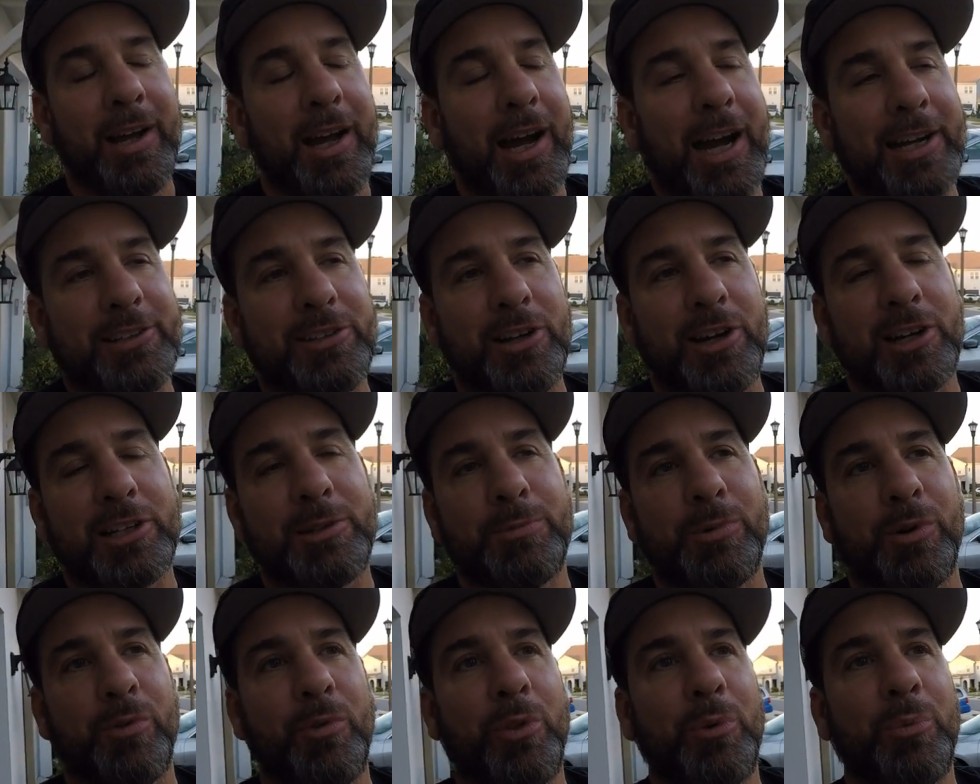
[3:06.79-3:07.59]
I talked to
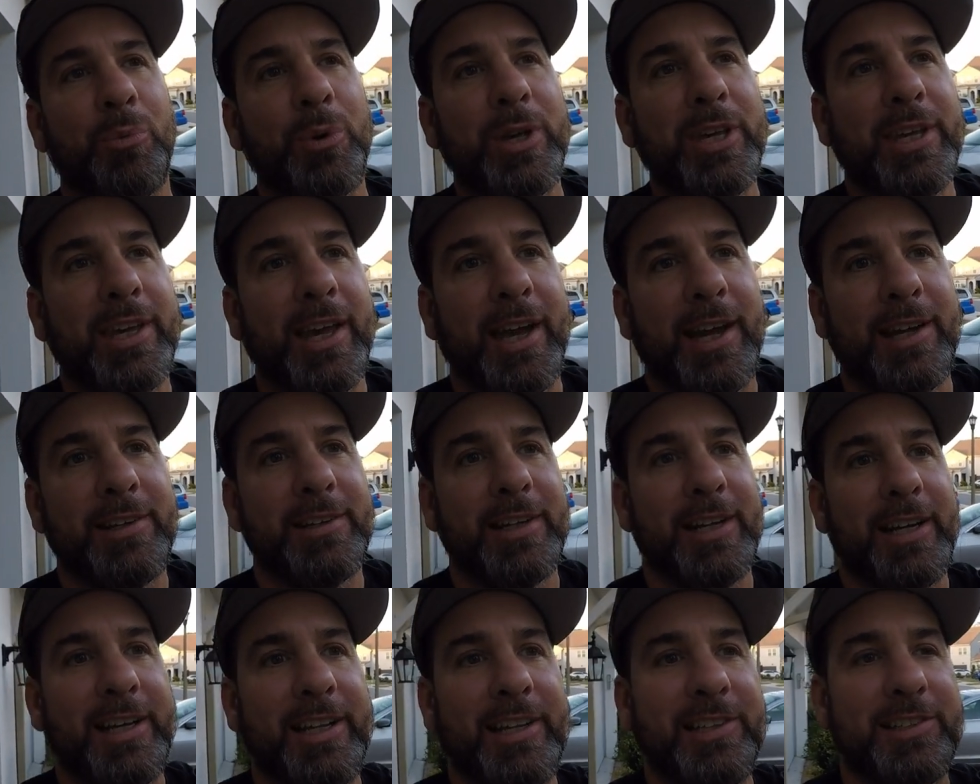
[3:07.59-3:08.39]
him over the weekend
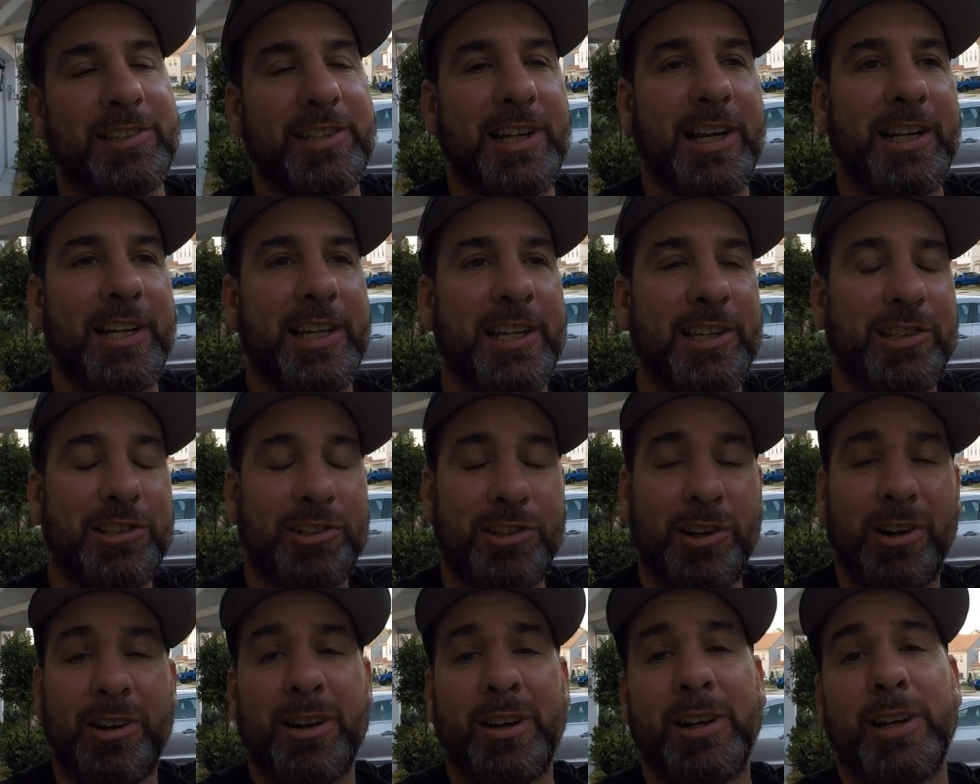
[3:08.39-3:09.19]
and he said he
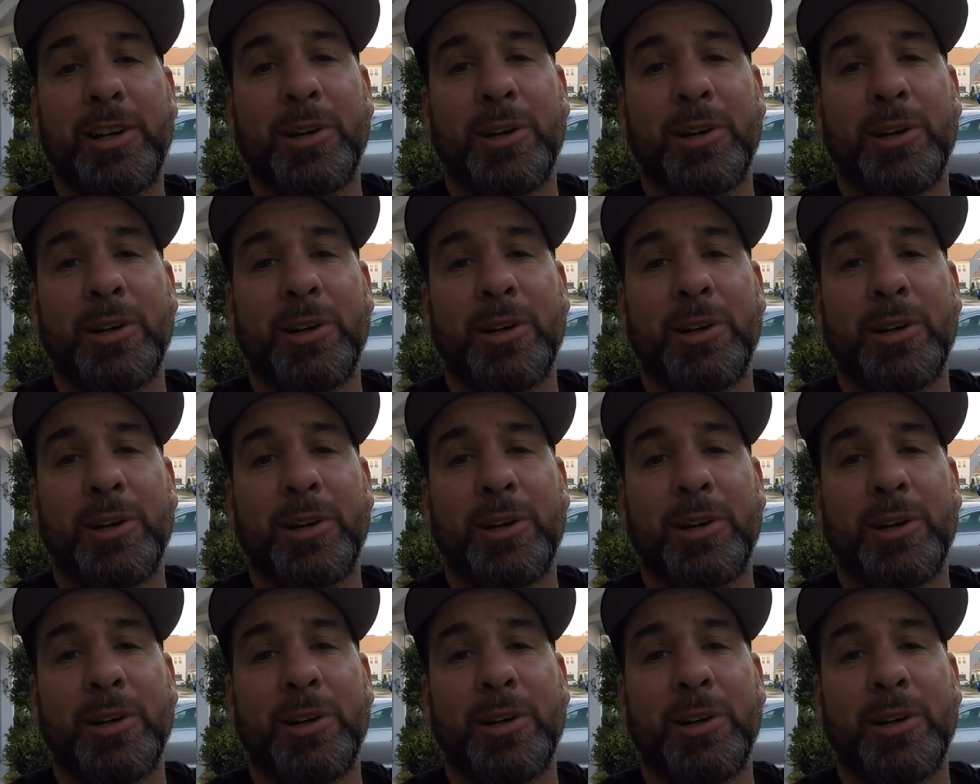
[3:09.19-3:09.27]
started